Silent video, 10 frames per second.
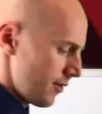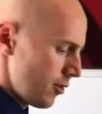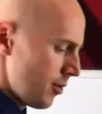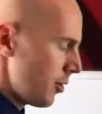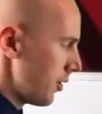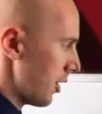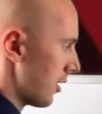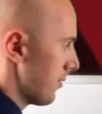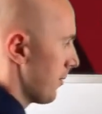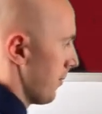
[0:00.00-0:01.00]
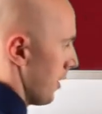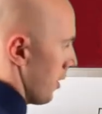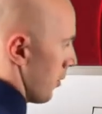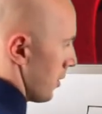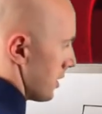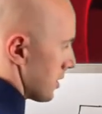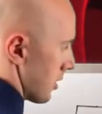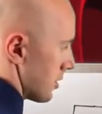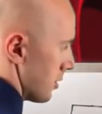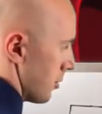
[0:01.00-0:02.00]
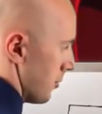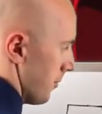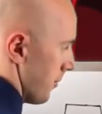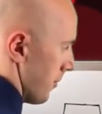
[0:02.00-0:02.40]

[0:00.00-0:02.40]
of a normal nerve, we start to